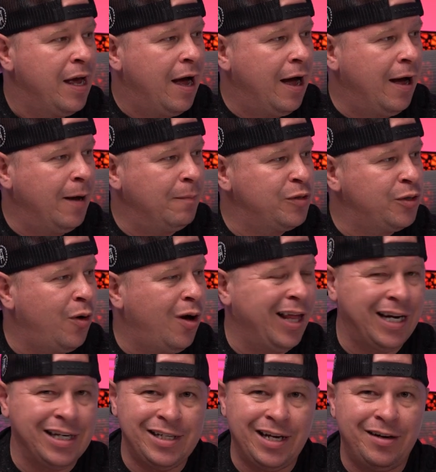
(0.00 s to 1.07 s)
So
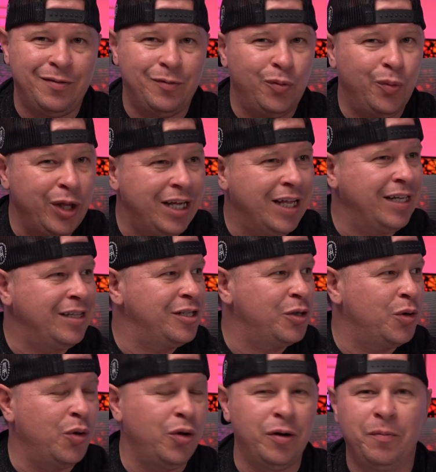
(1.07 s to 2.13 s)
like I said, really like this
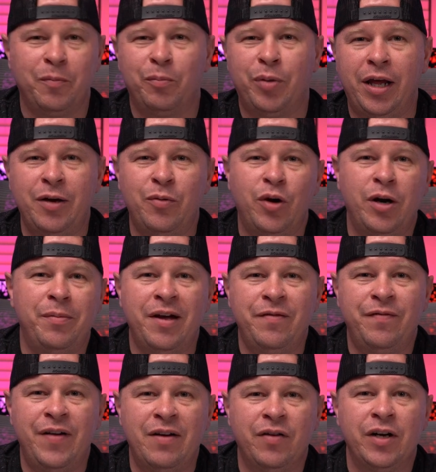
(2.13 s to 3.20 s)
cooler, probably one of my
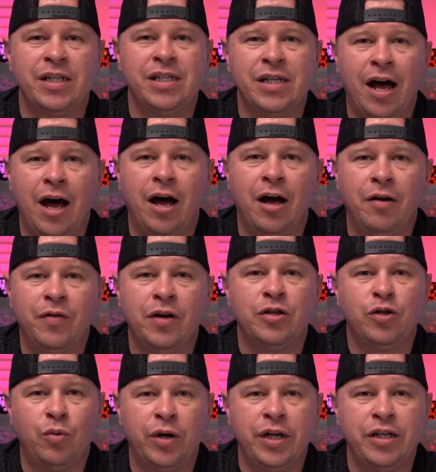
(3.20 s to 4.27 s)
favorites of
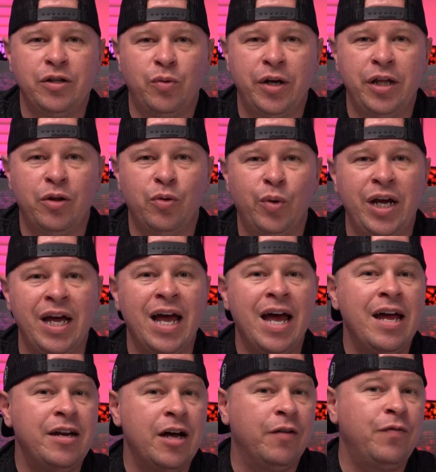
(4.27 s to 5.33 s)
2023.
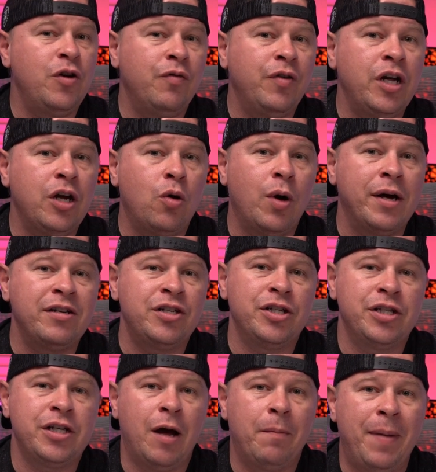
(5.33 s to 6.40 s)
Now, if you have any
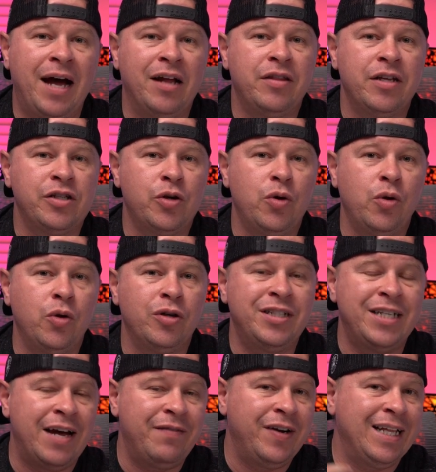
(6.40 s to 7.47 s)
questions about this cooler,
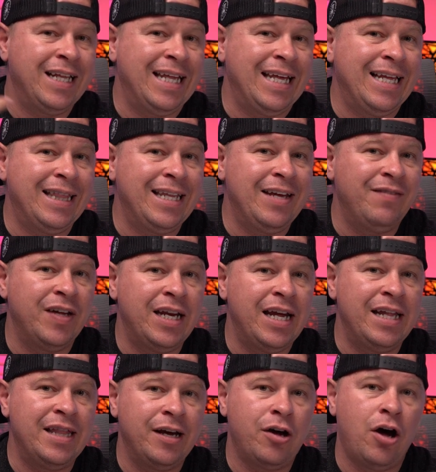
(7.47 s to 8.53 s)
definitely leave it
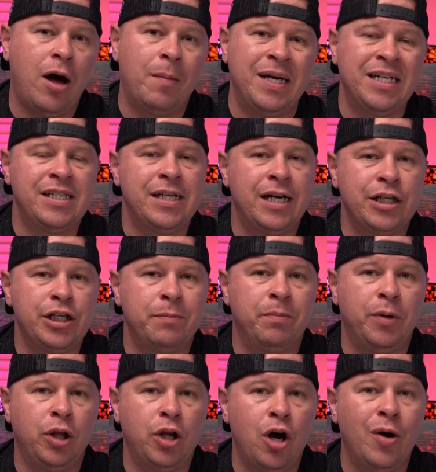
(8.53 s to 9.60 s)
in the comment section
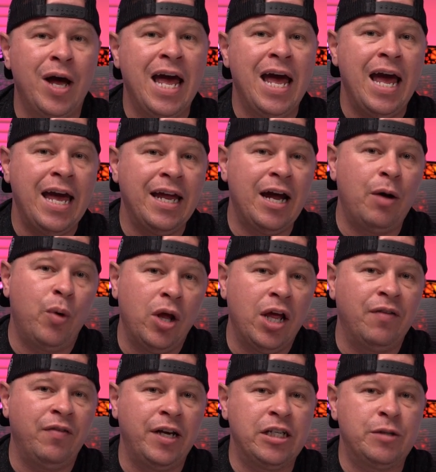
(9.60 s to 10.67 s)
below. And I will
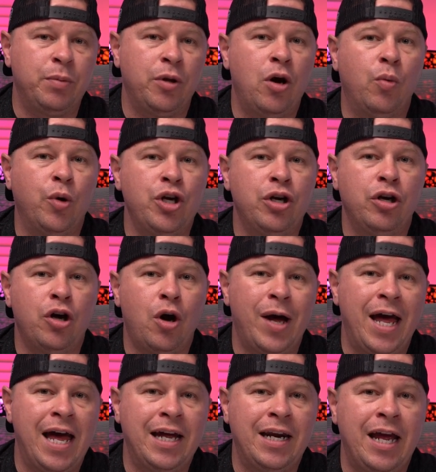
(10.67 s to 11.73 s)
have links below where you can go
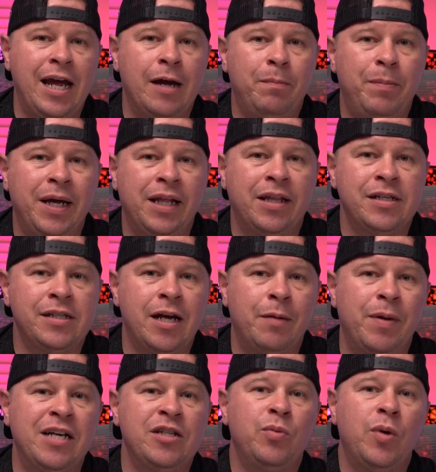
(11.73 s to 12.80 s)
ahead and pick this
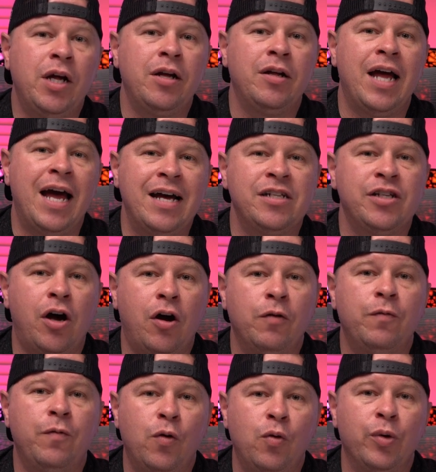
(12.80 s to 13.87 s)
up, as well as our
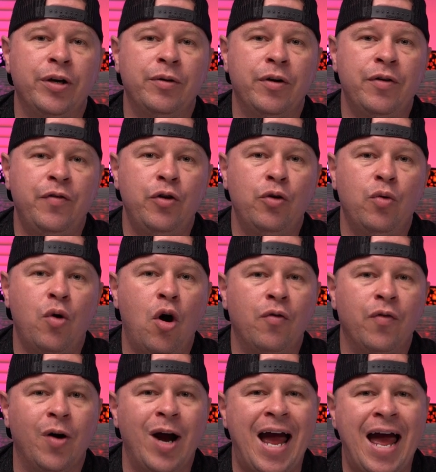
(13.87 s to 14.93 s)
full written review
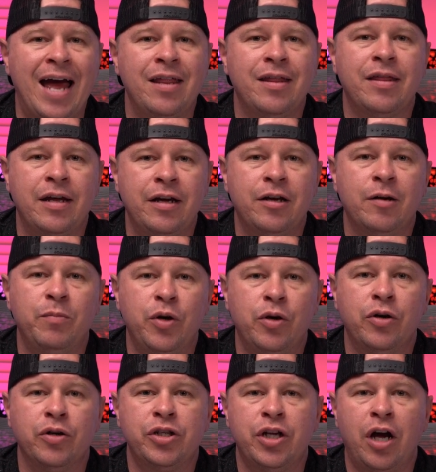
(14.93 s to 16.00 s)
over at
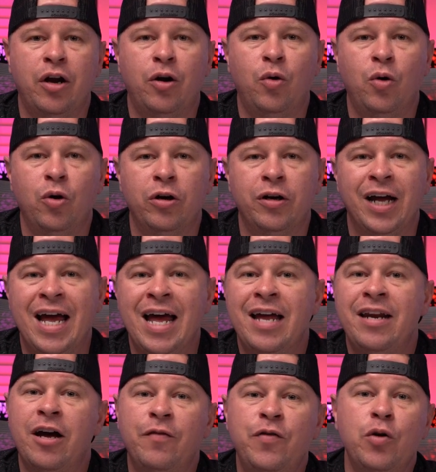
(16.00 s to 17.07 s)
thinkcomputers.org.
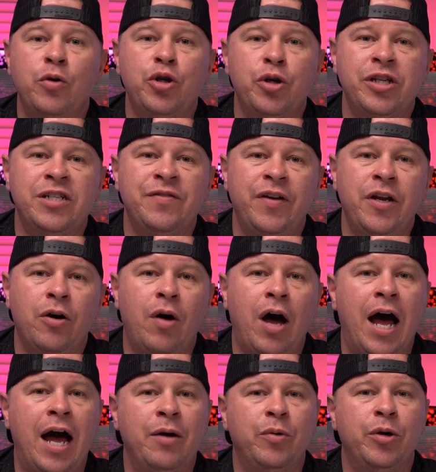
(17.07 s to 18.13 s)
Now, if you enjoyed this video,
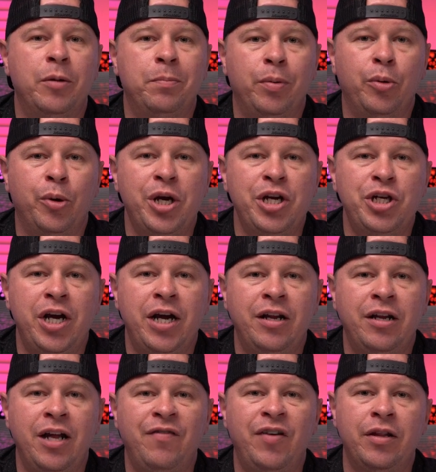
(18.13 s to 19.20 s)
I would appreciate
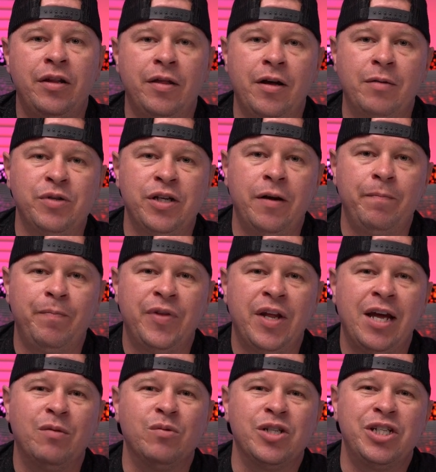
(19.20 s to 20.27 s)
it if you hit the thumbs up,
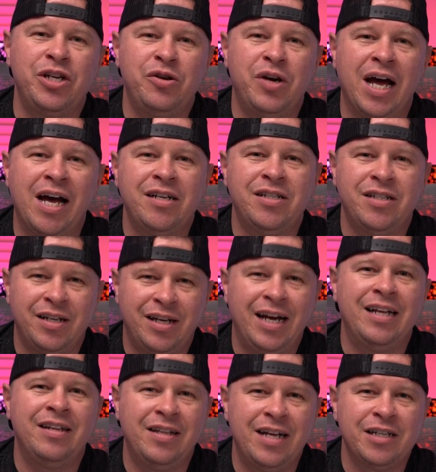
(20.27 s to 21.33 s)
and we'll see you guys
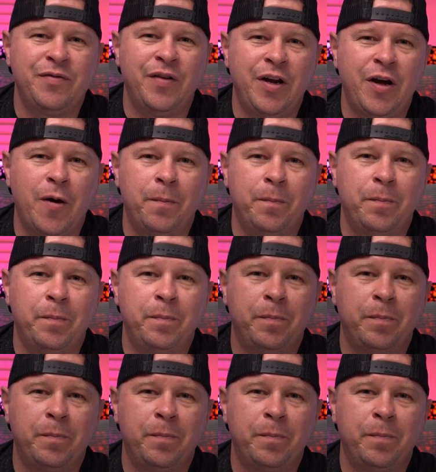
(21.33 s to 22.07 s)
in the next video.